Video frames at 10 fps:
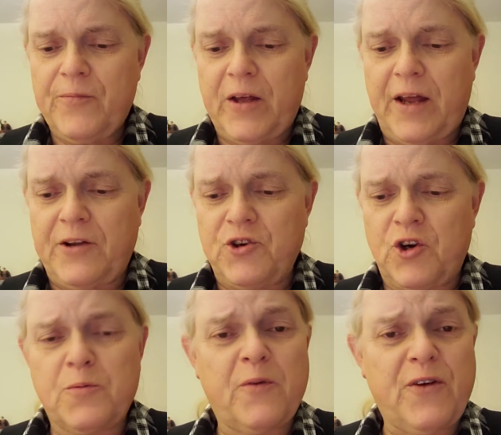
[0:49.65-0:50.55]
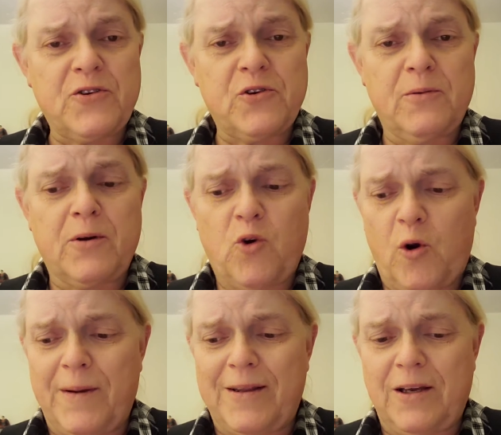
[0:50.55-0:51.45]
an adjunct professor at
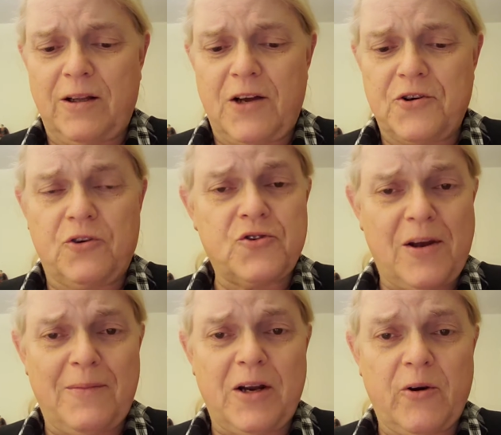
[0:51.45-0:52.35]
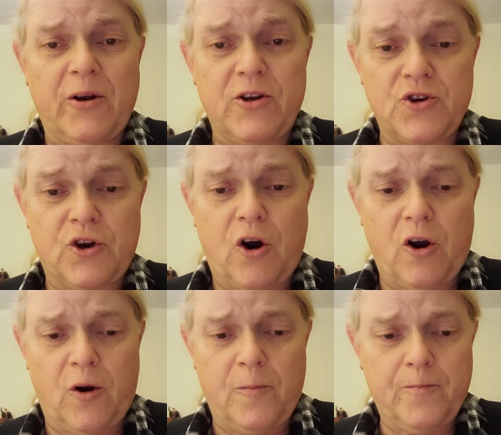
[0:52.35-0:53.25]
McCormick Theological Seminary in
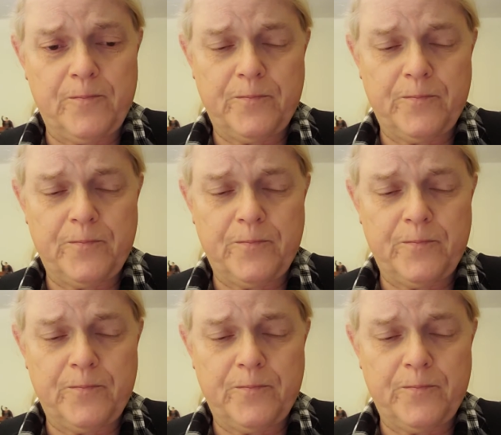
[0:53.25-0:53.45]
Chicago.